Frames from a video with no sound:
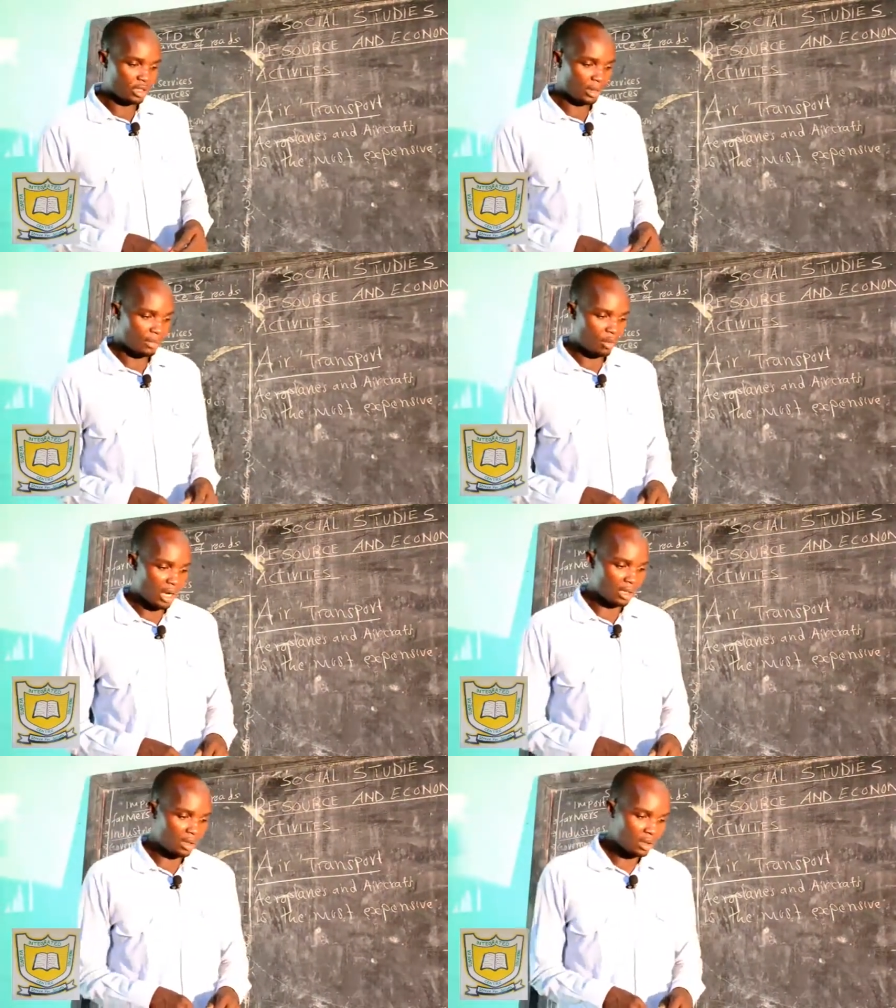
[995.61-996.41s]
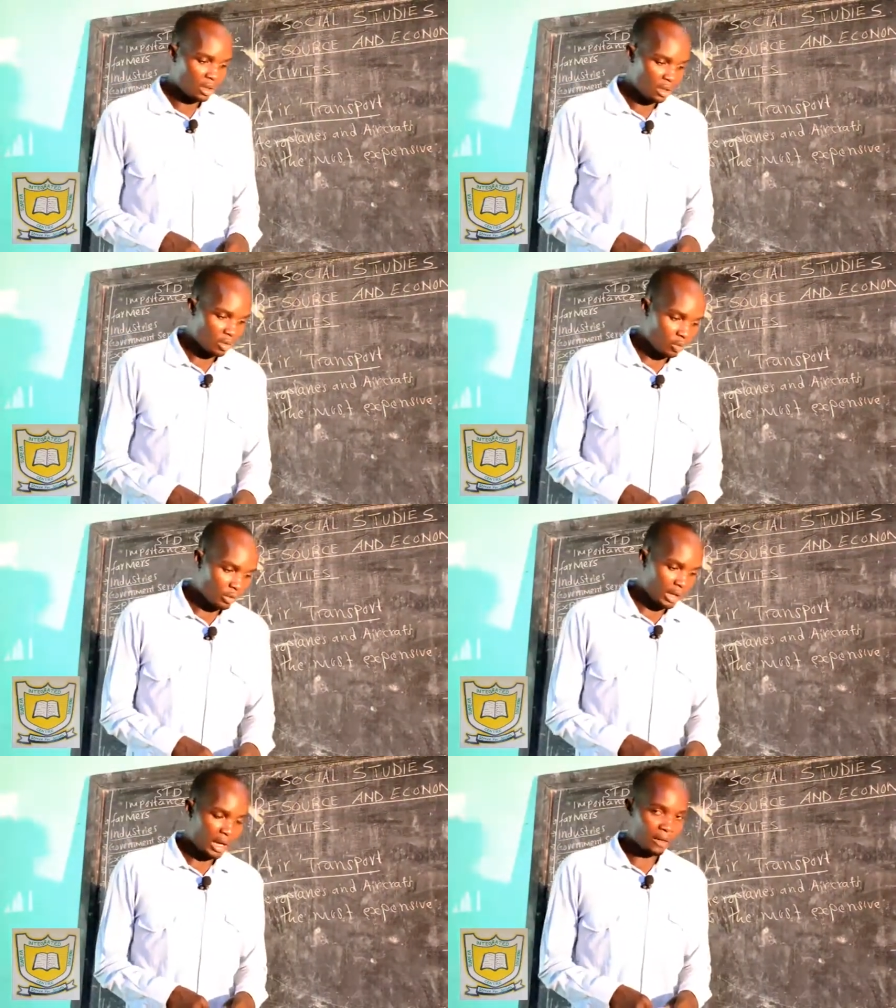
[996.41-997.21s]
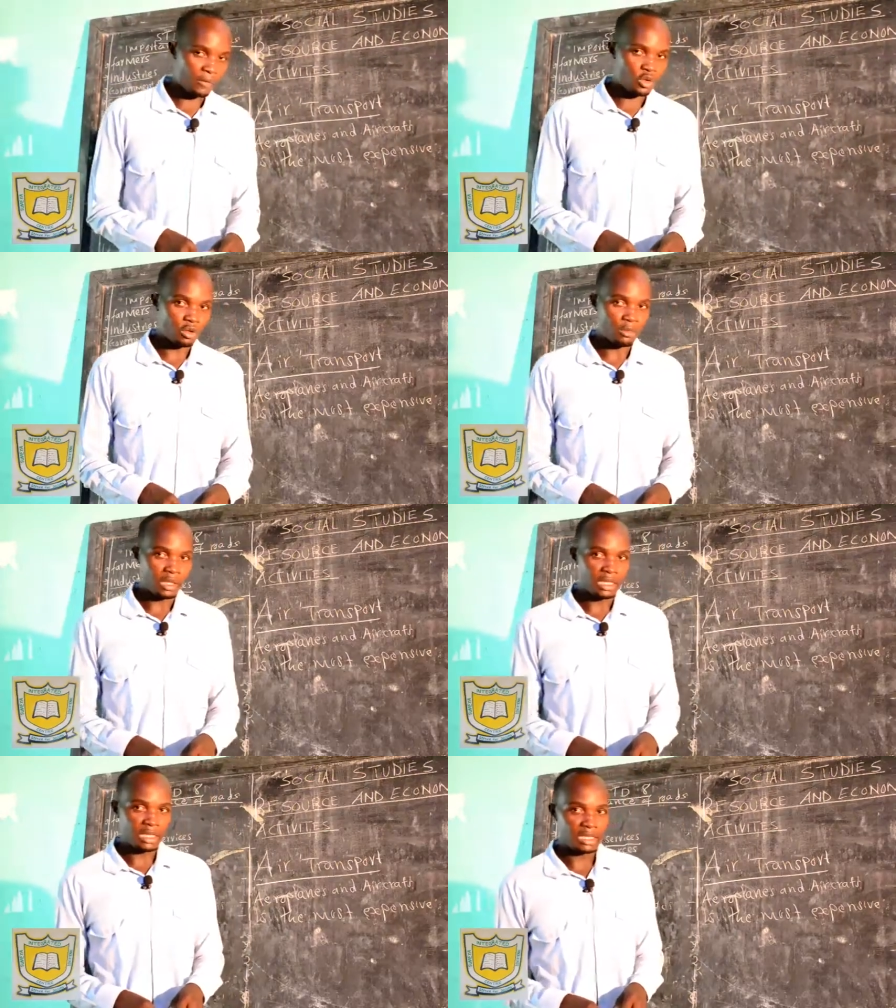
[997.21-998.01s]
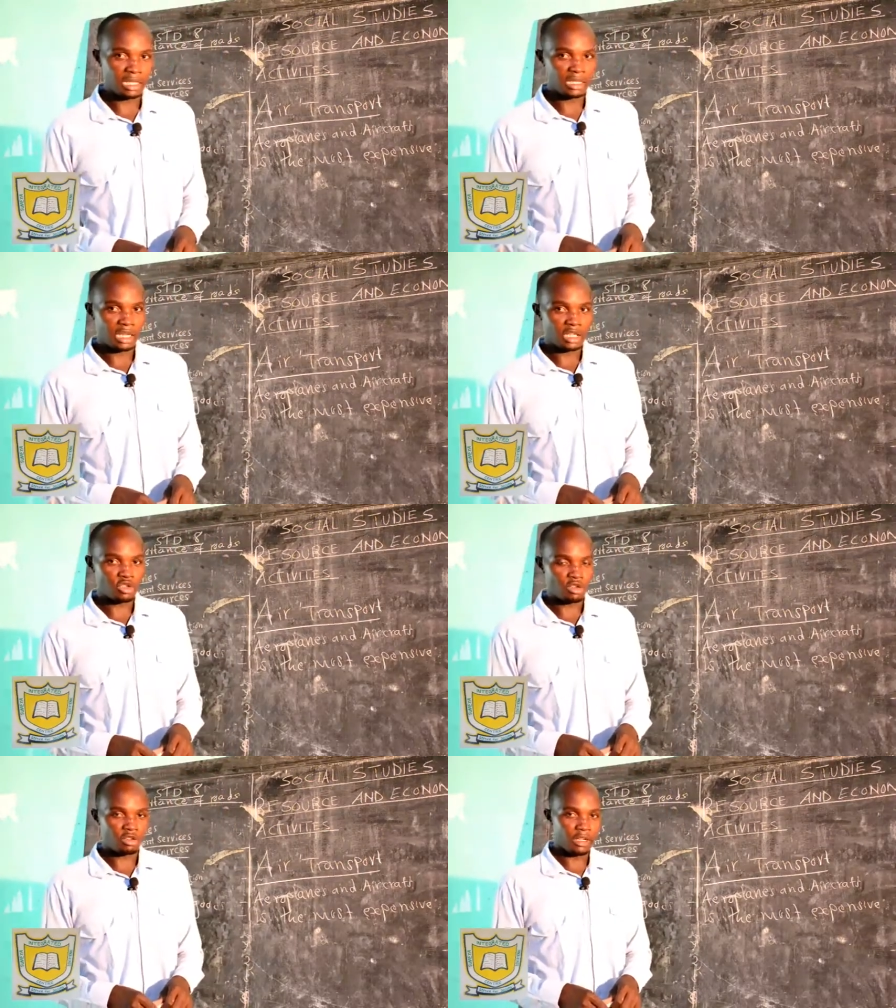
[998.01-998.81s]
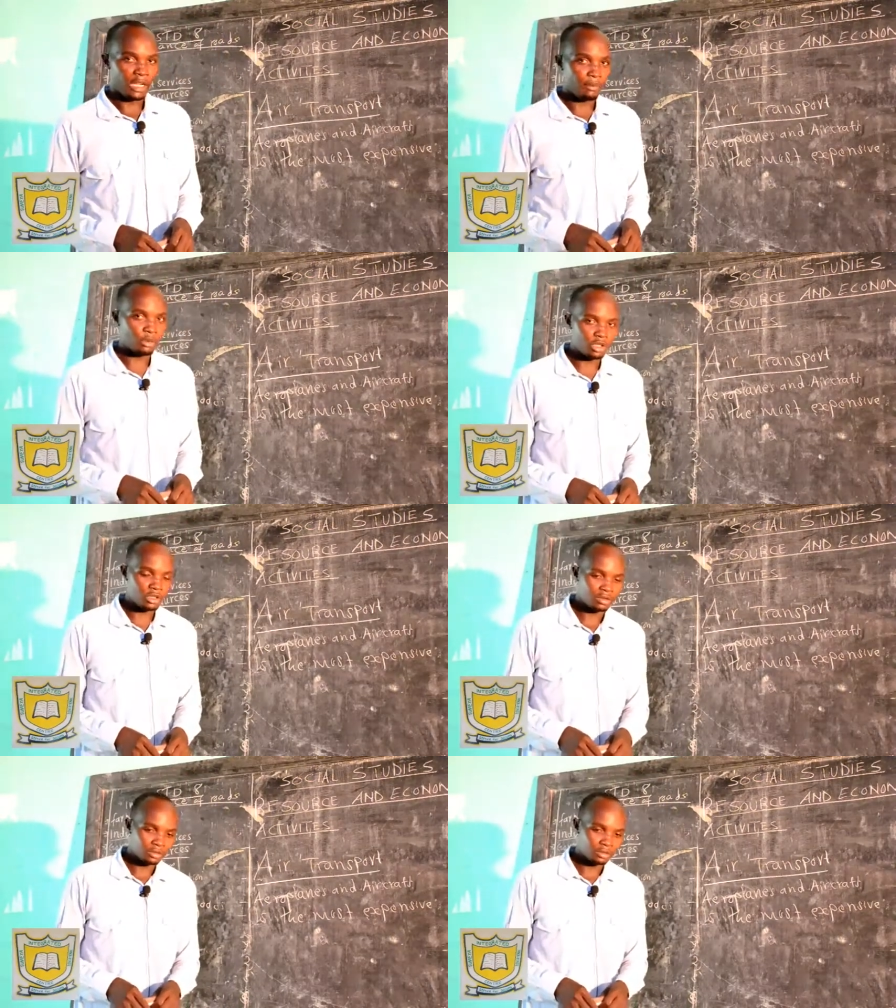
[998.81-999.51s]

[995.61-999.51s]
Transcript: Number one, we have Jomo Kenyatta International Airport.